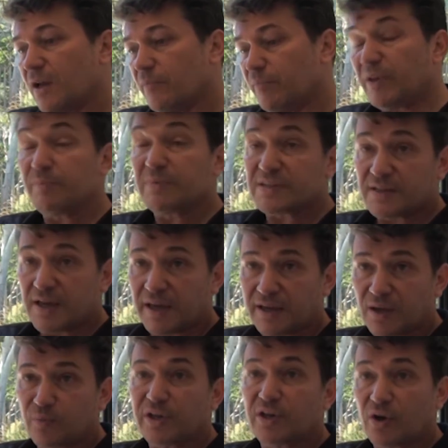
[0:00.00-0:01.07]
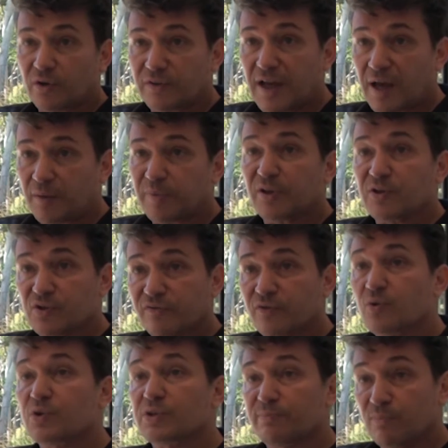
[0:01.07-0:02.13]
Big mistake, and we know that, because of
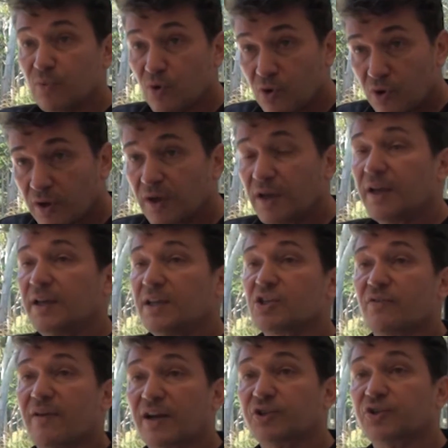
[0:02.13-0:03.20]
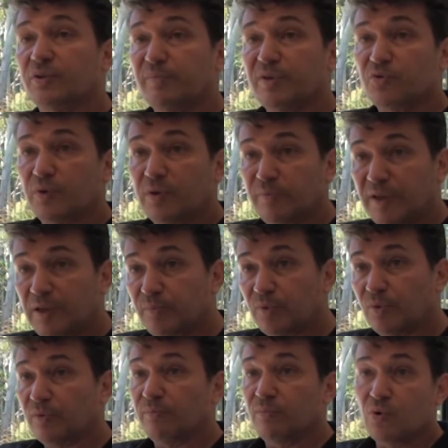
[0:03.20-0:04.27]
course more interaction between
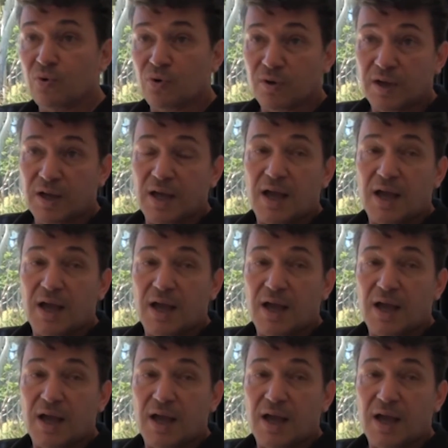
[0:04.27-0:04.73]
people, more